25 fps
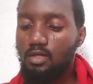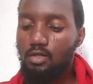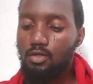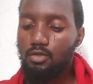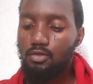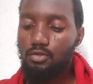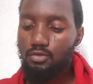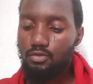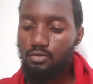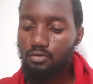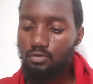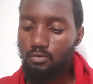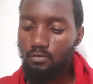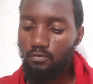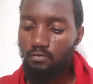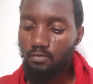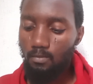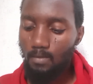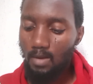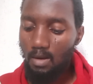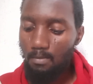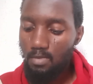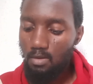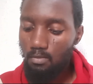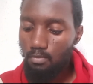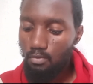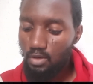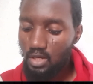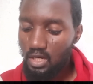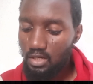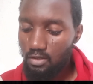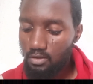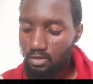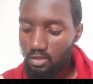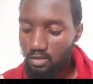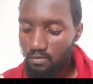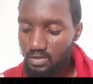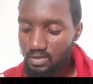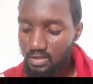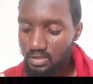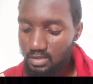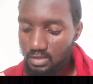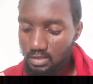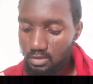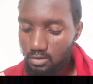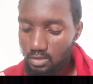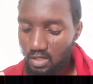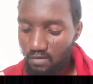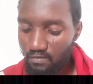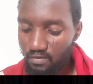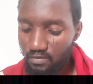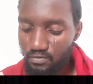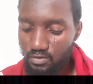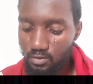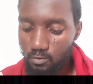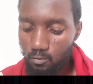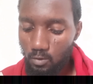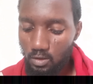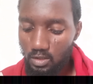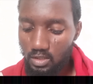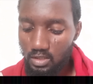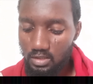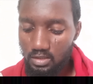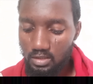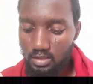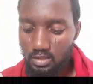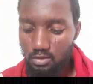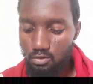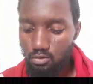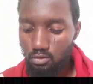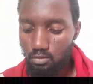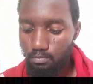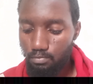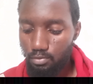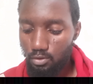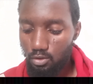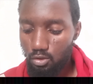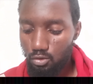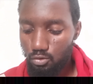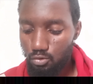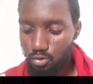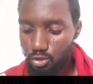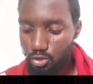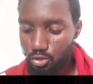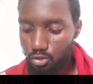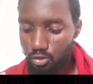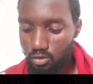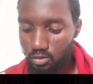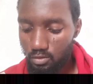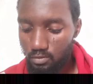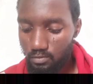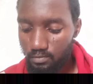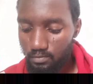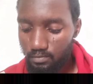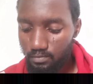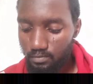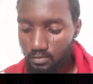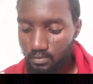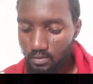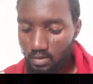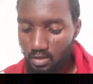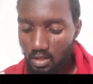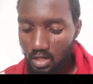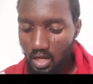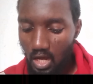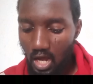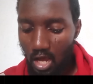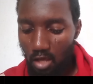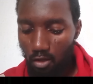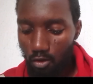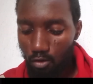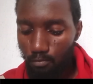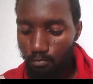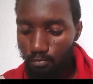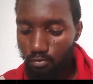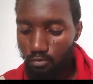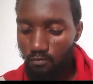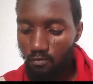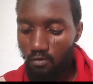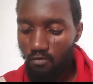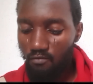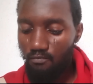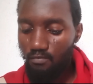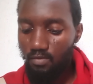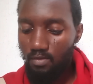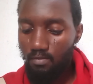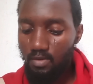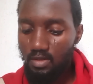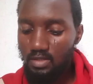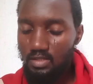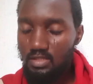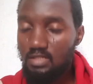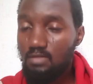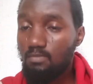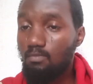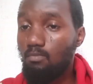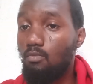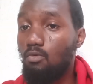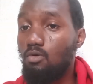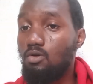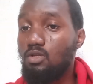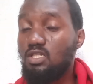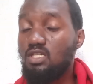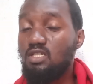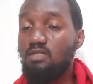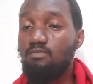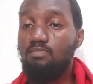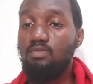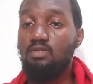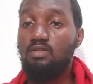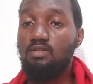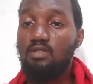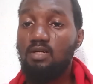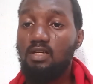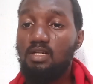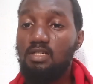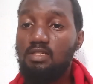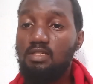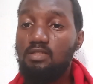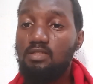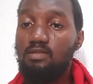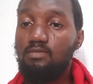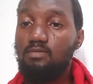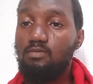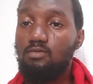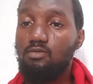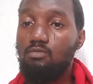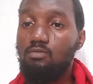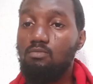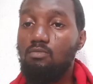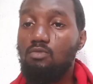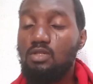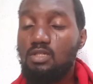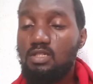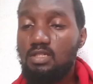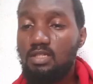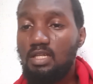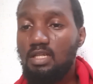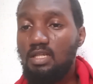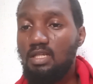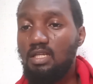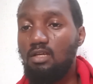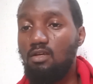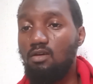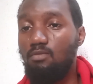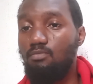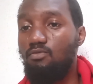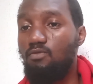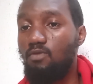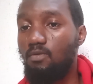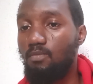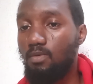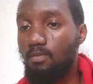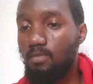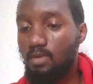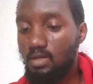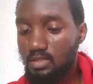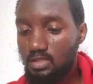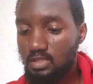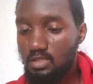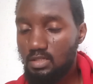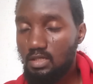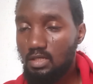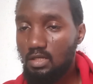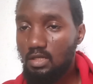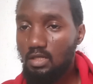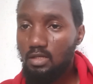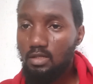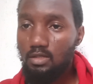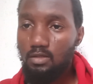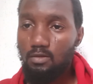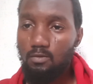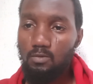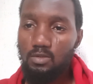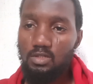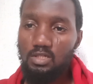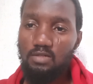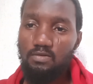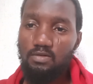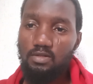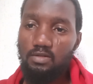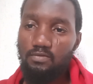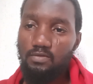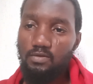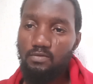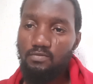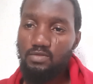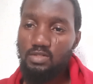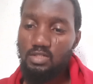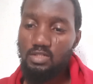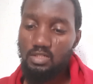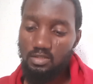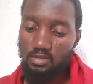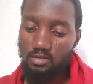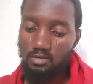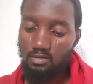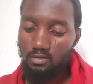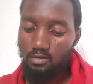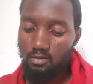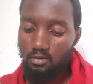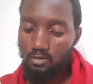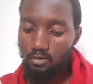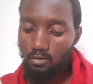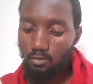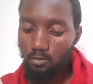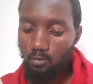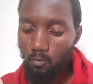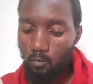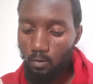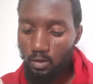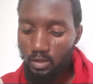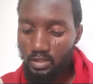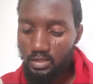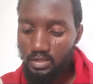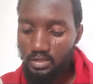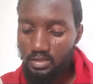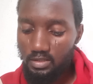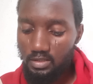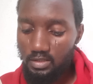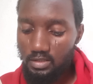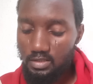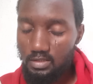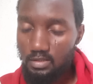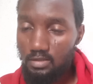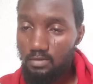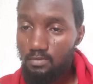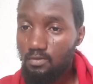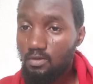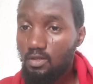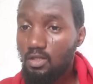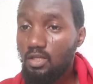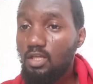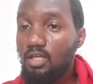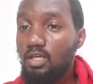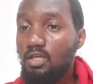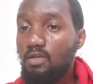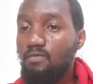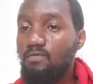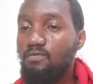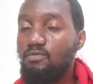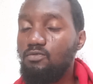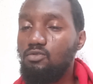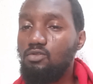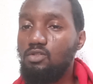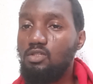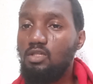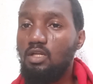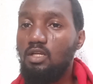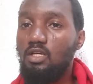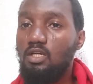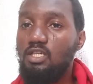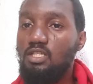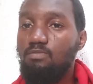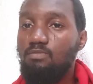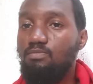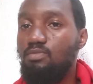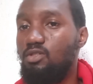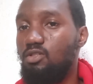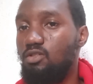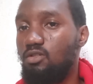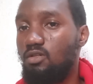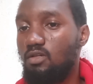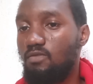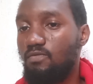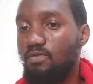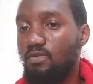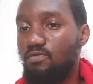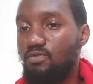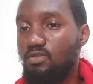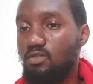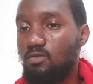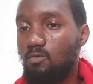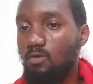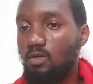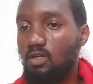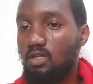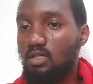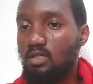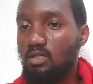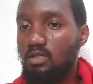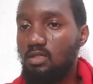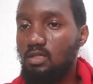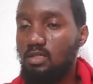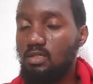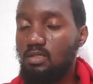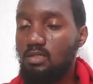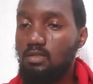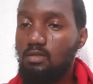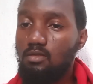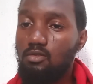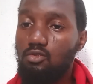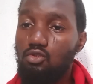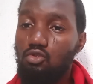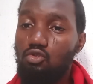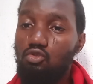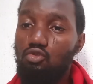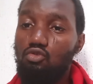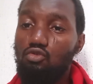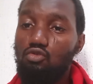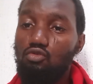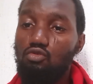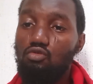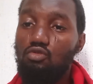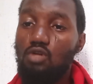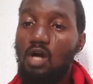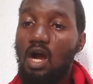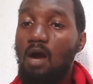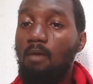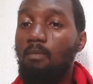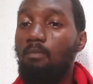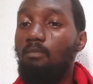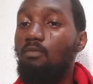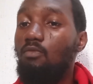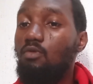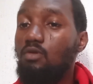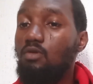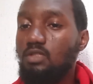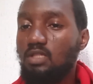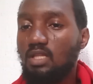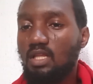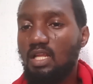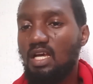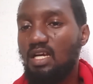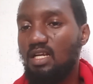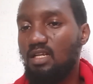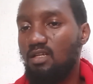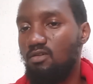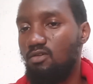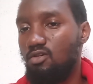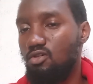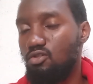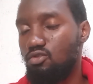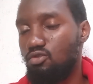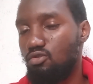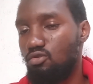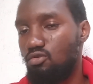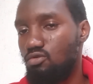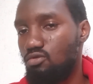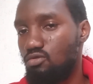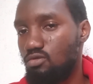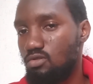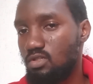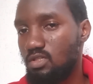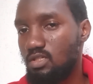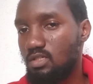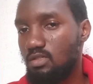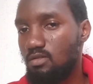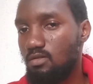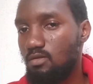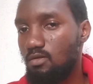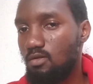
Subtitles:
So for Buya University, you have 15 working days to pay your tuition, and your proof of payment must be ready. You must tender your proof of payment within the 15 working days. If you delay it beyond 15 working days, you are most likely going to lose